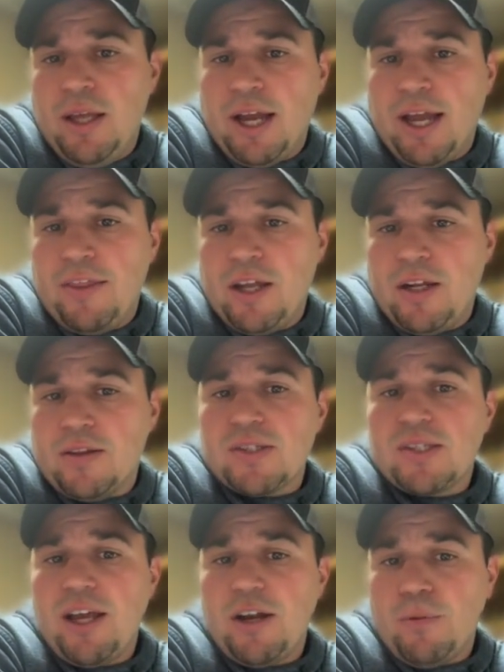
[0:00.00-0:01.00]
And then in the
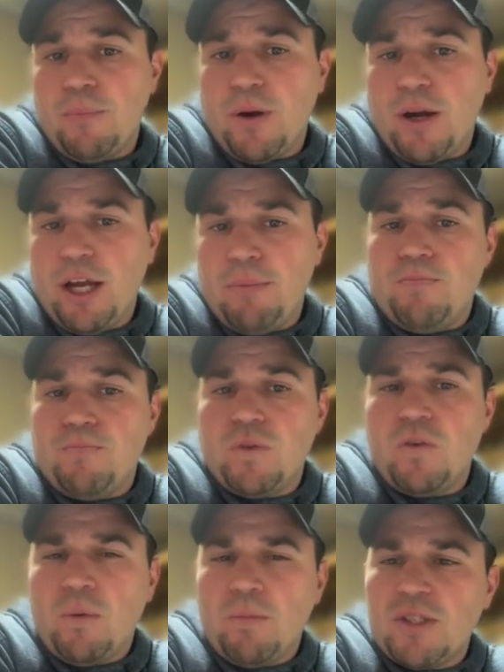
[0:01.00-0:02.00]
standard prep,
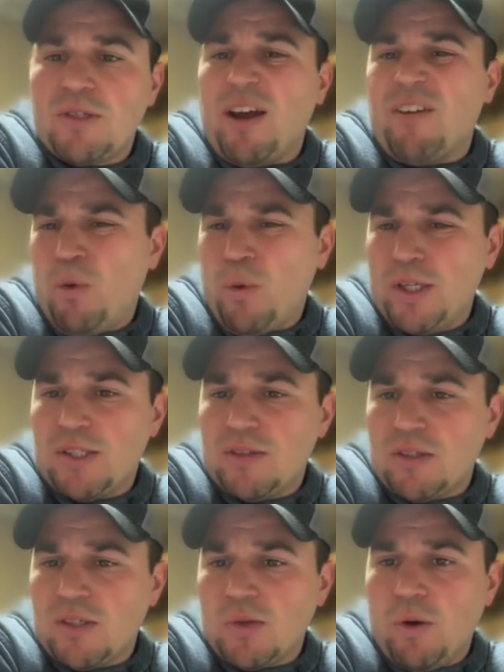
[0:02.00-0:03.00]
normally it's about 40
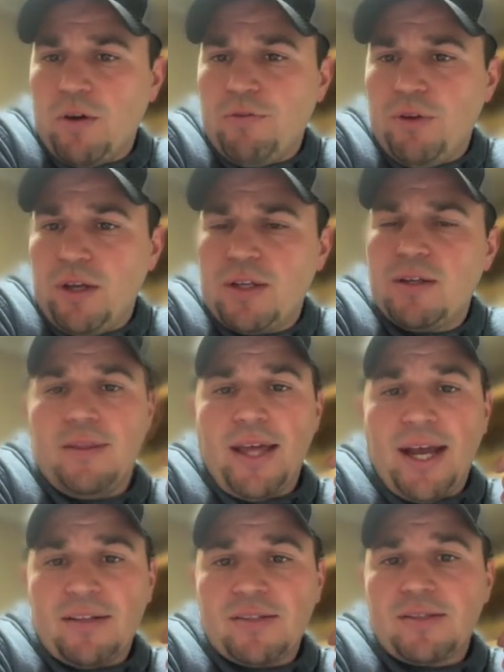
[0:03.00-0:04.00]
cents a square foot.
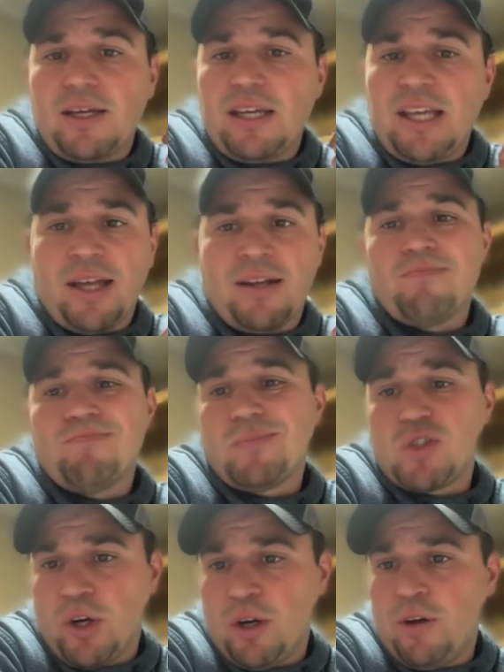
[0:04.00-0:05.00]
That's, again,
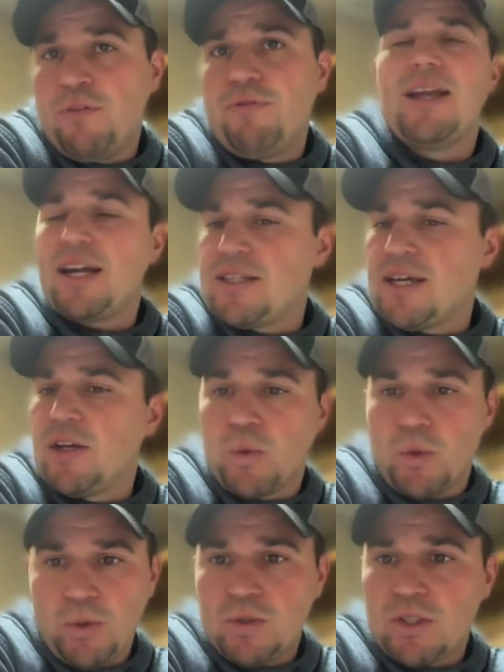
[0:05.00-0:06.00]
turf, not a ton of
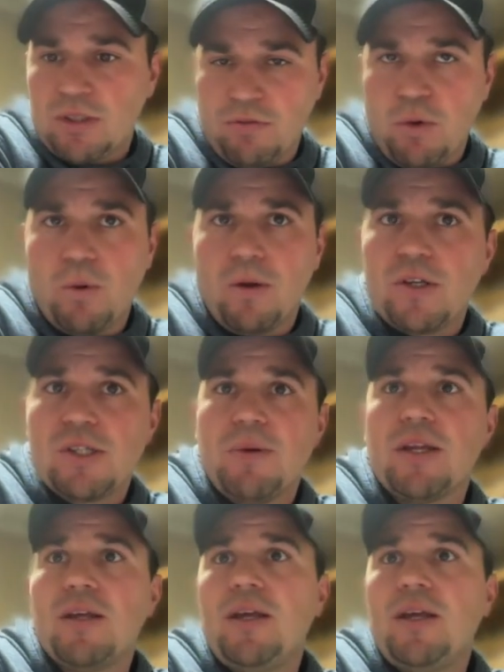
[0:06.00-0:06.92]
roots, of course, but